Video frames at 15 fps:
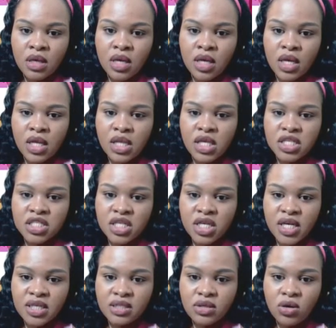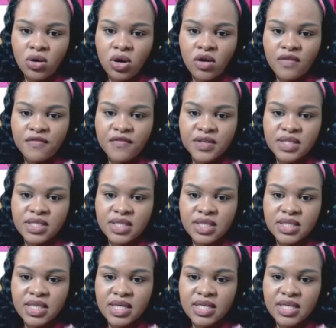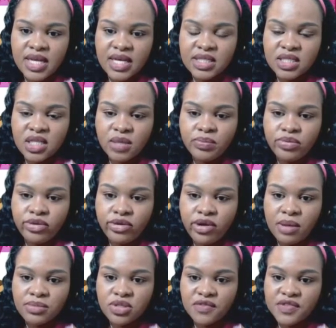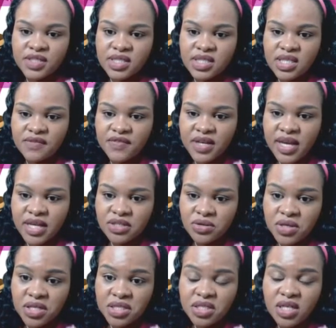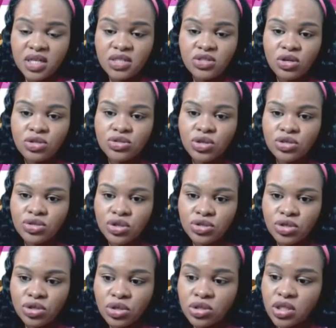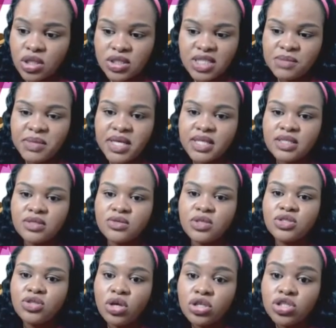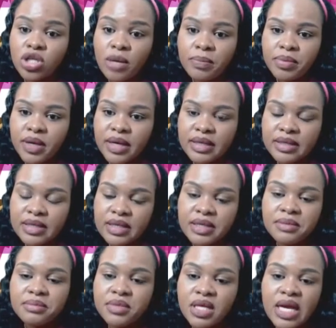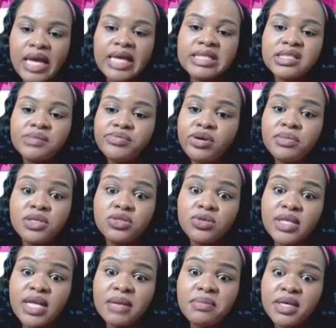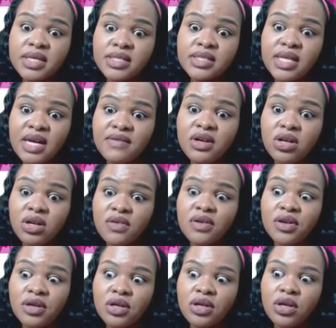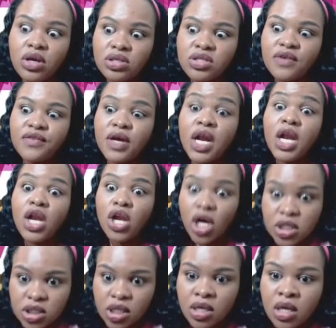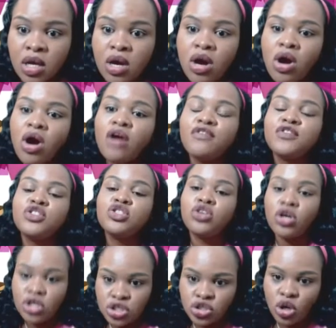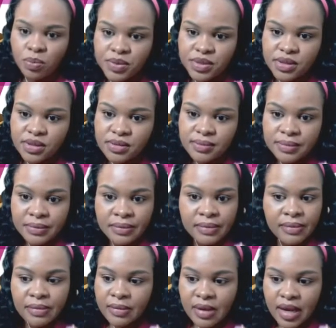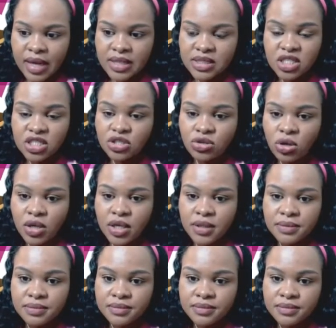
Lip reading: Initiate or facilitate national programs of civic education. Talk. They'll just make it into a talk shop, and I guess they're probably doing that because they have a lot of talk shops, and it's just talking.